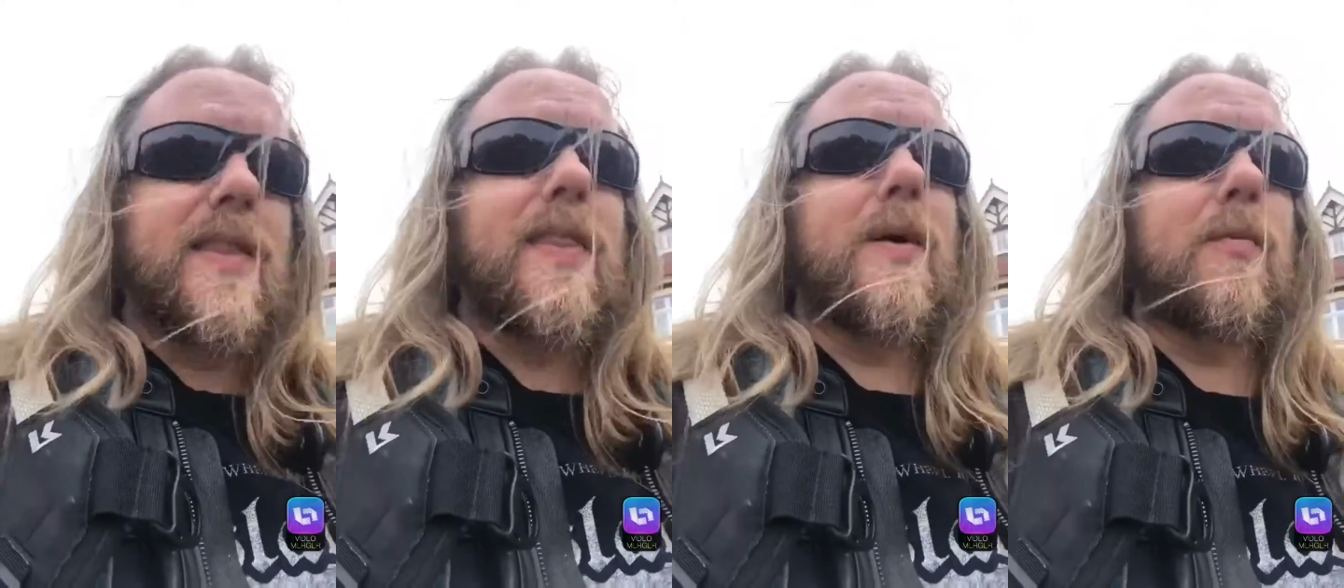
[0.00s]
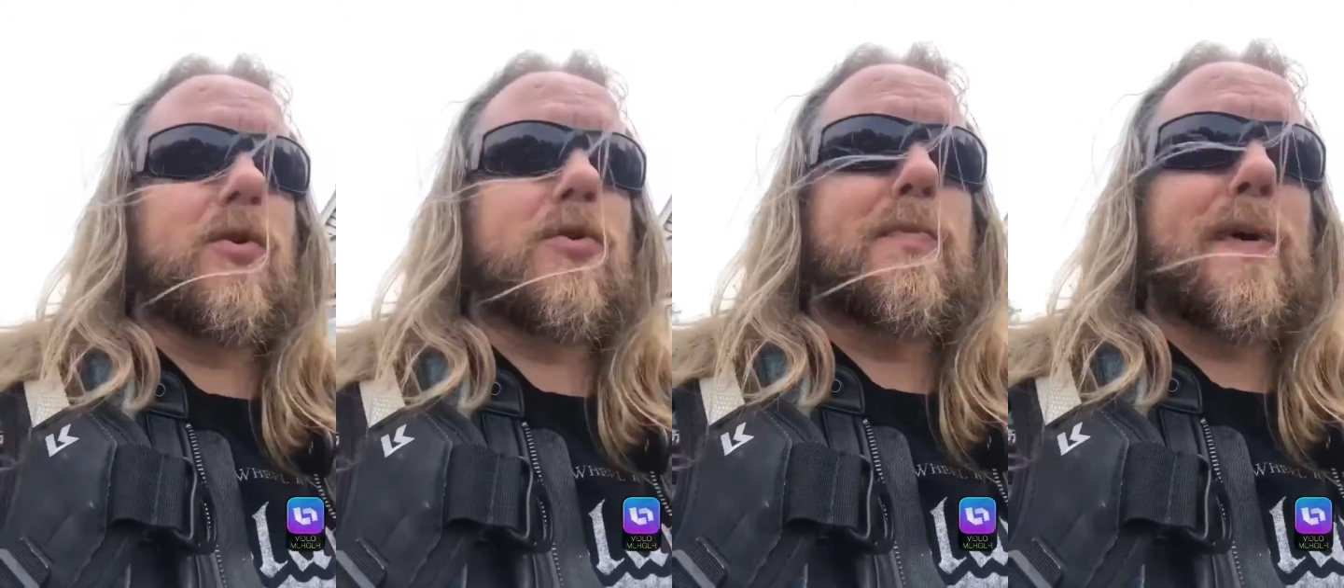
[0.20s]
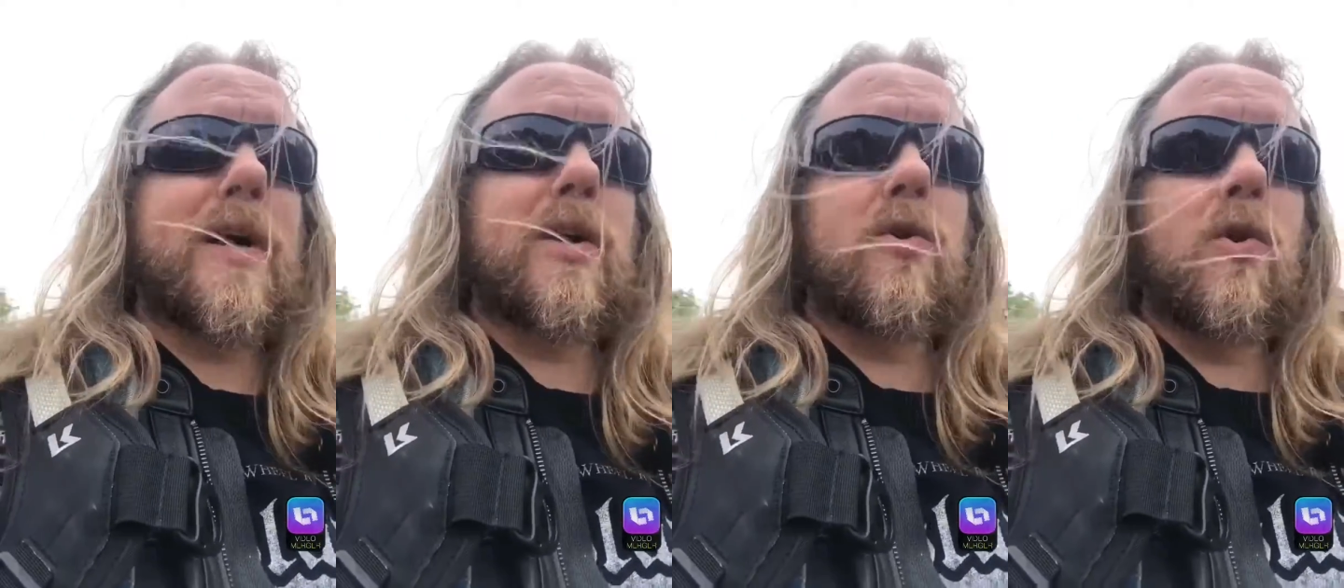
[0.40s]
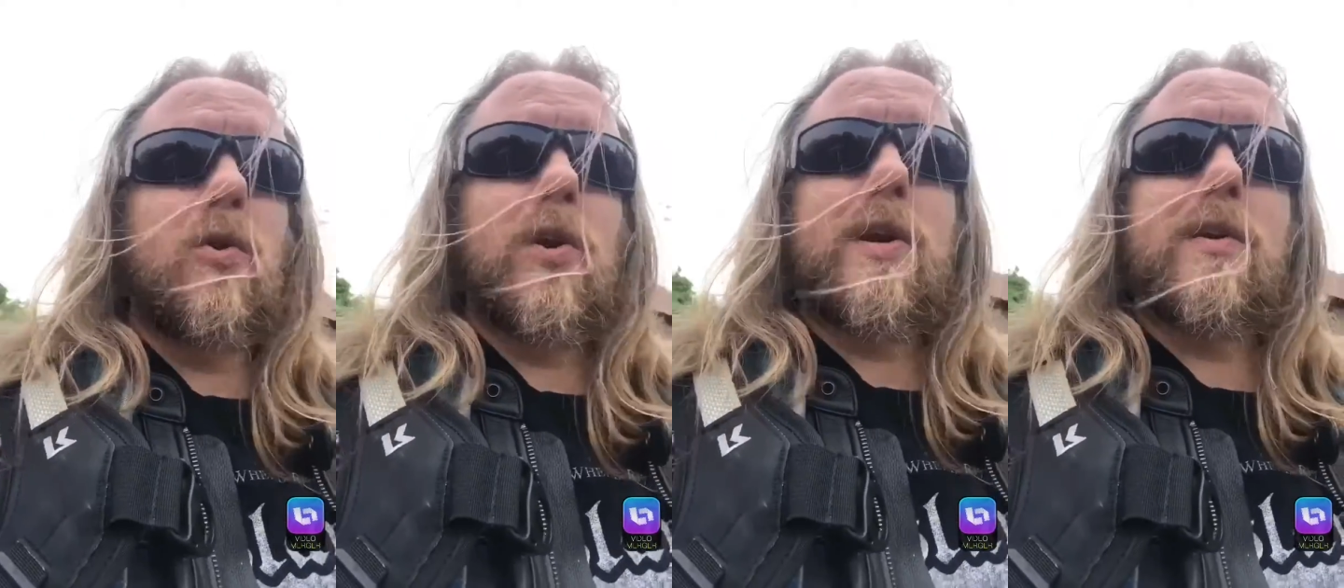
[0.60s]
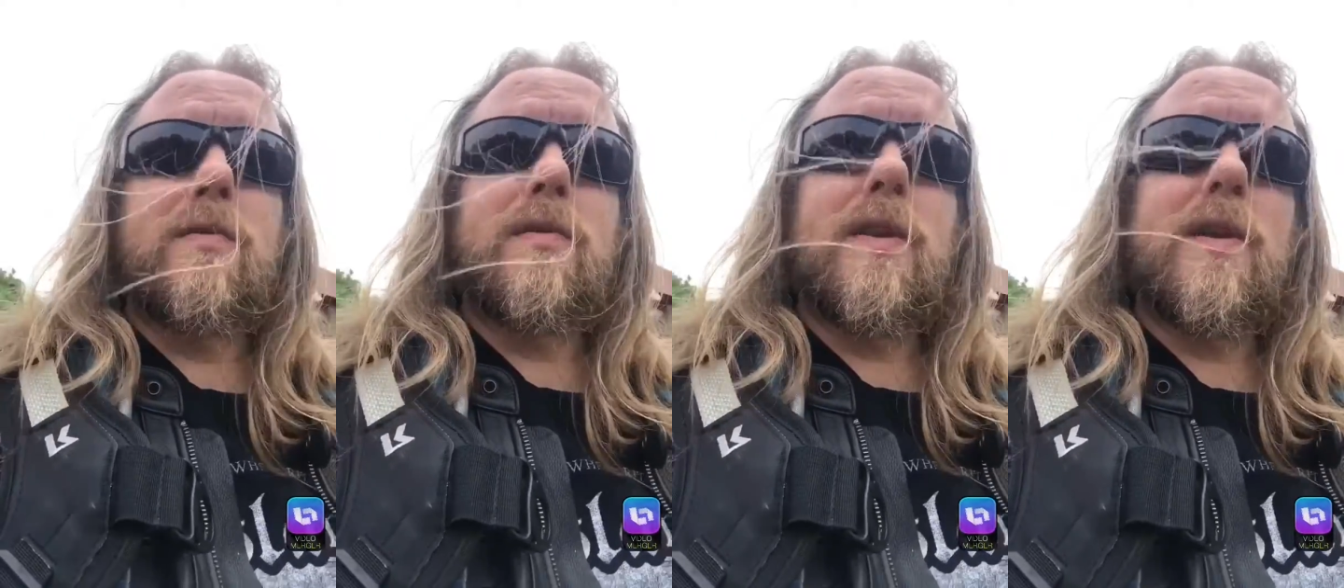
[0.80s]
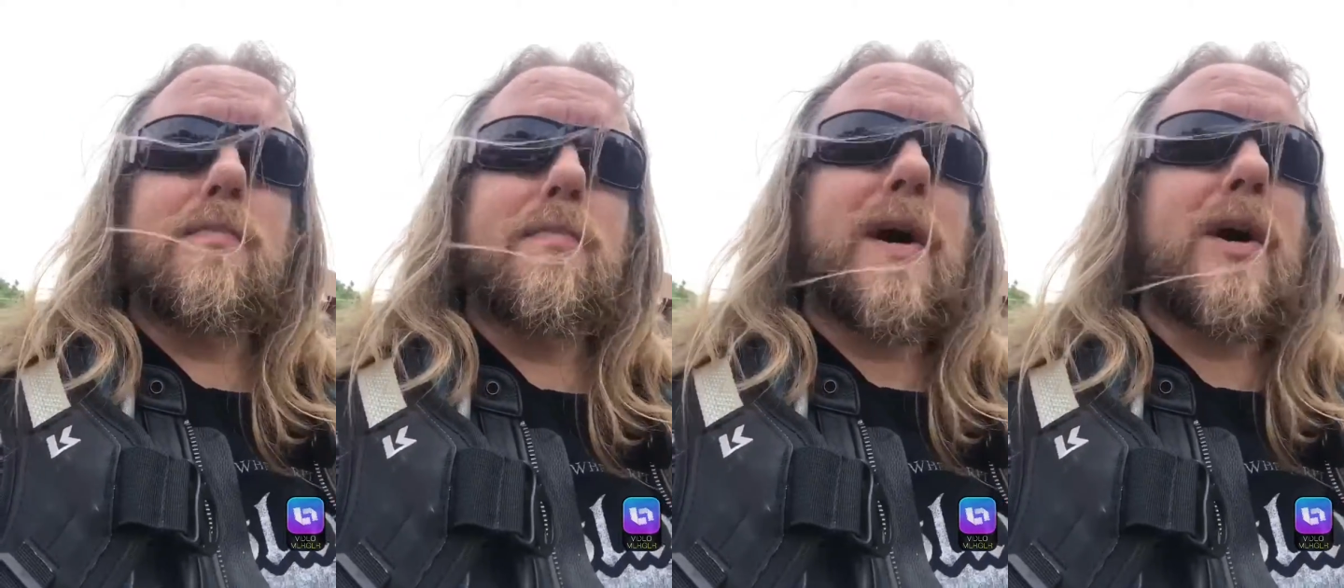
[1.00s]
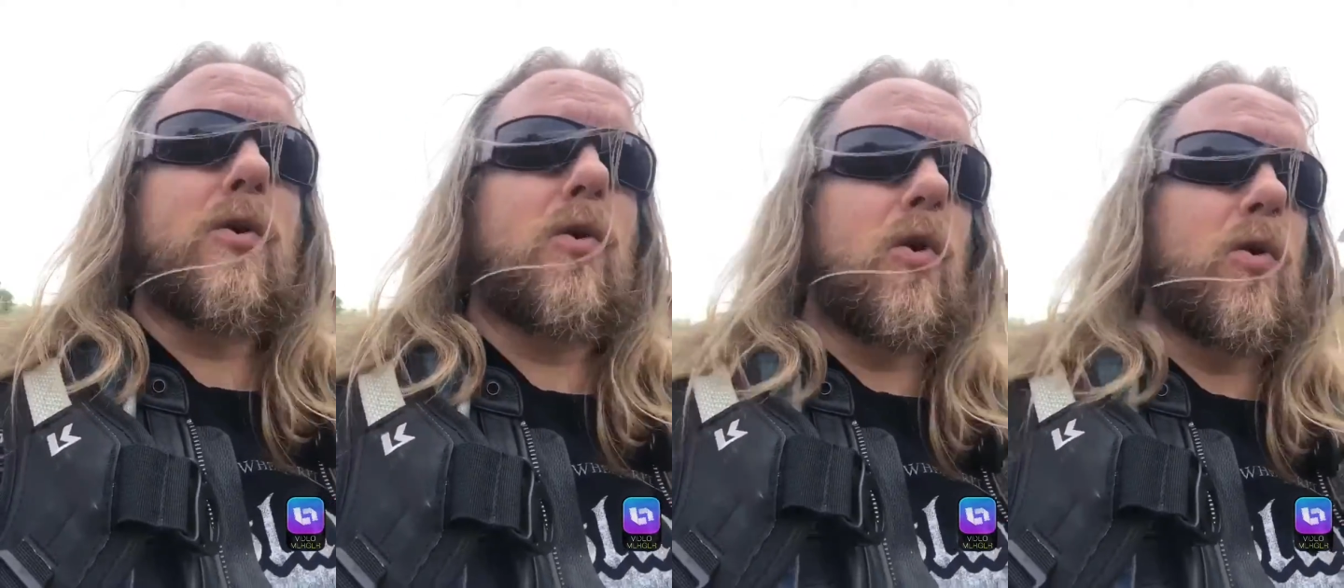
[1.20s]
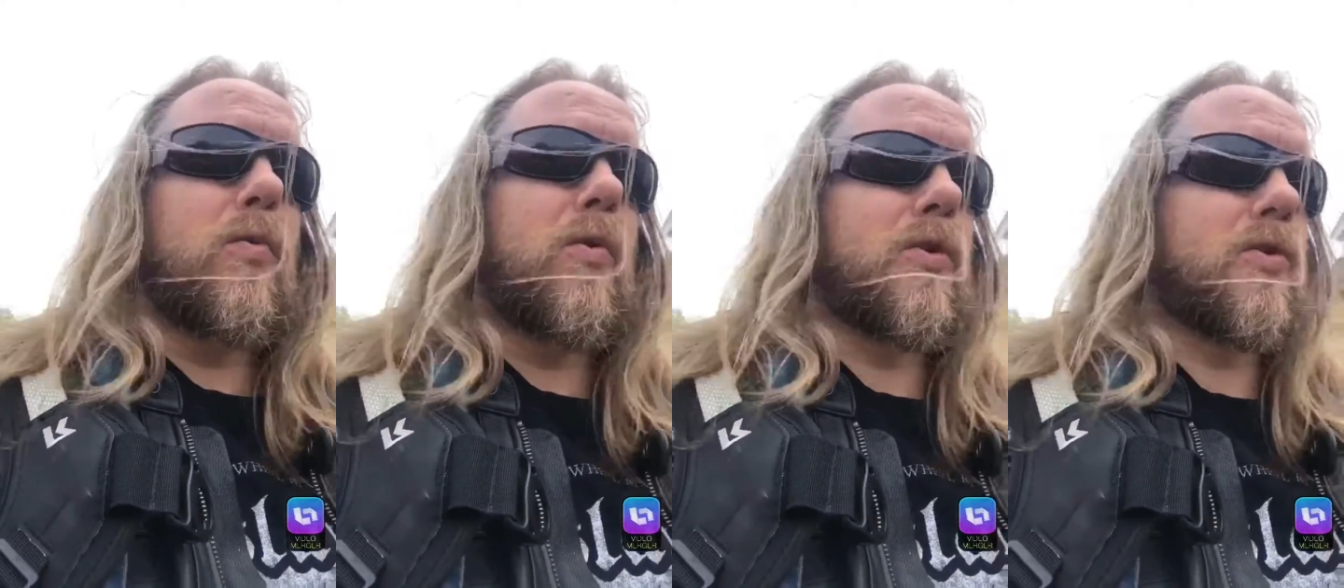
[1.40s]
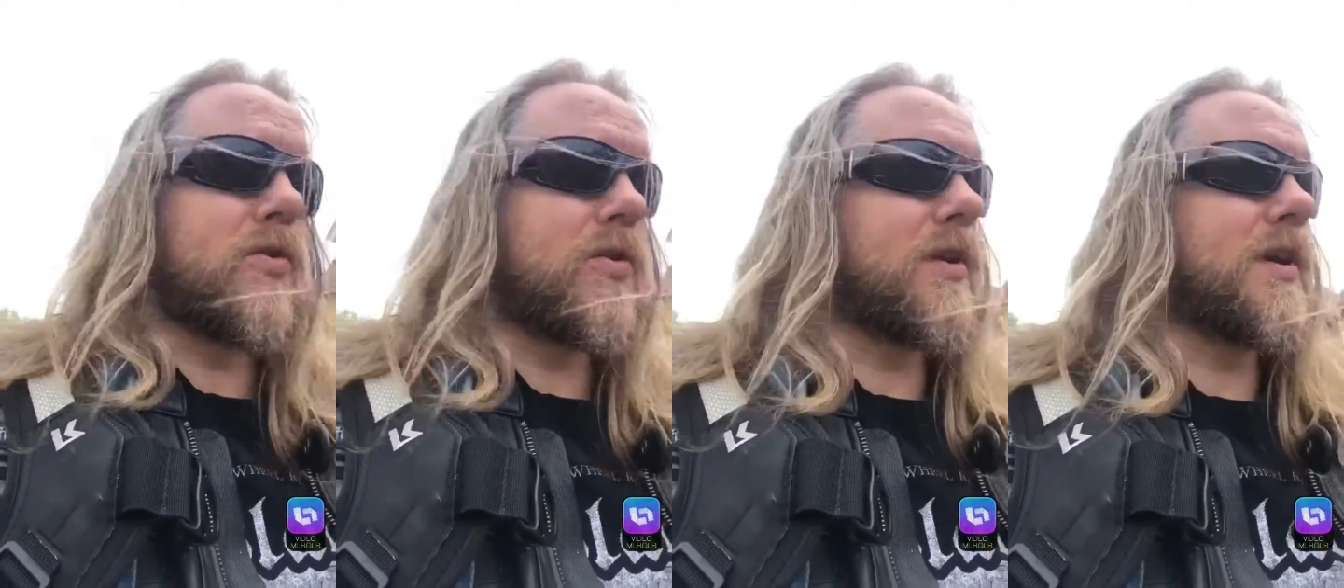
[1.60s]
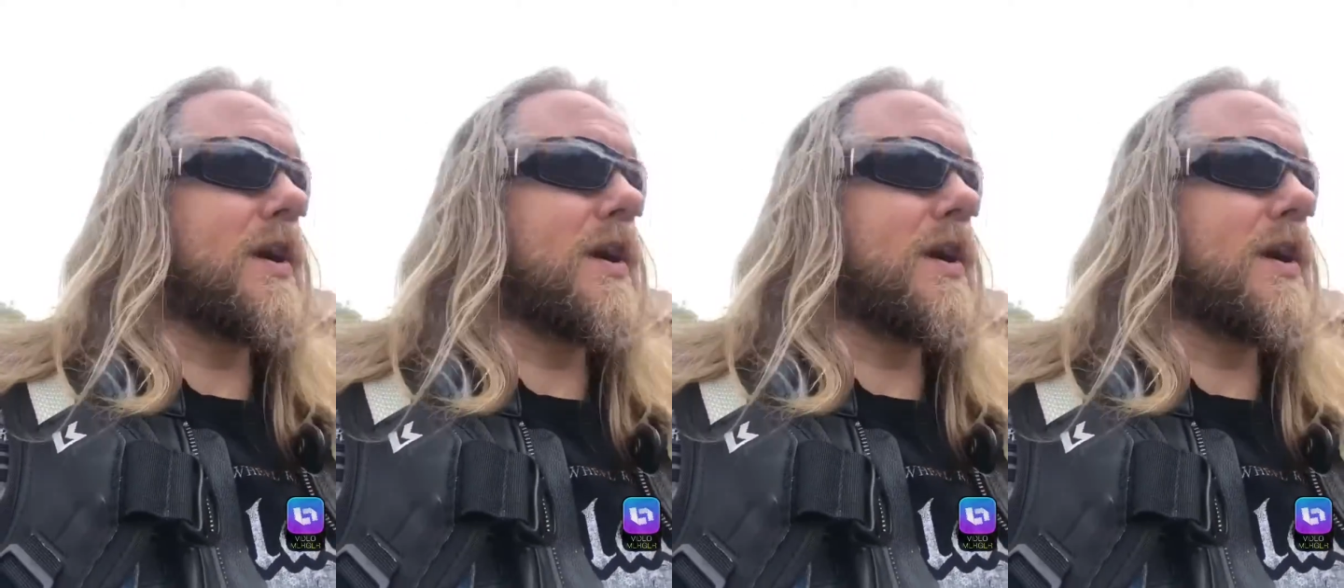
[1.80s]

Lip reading: That was my goal. My goal was to